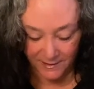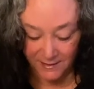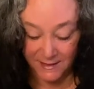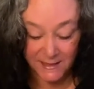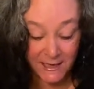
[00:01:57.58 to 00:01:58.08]

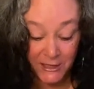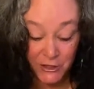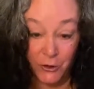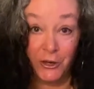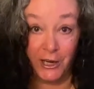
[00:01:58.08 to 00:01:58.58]
This tastes
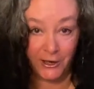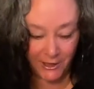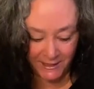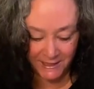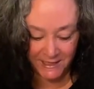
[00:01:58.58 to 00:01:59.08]
so good.
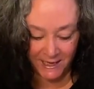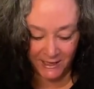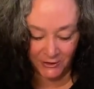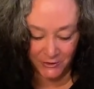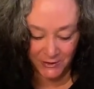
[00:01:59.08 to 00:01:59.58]
I, I did take a
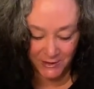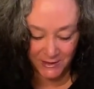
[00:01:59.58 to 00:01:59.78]
little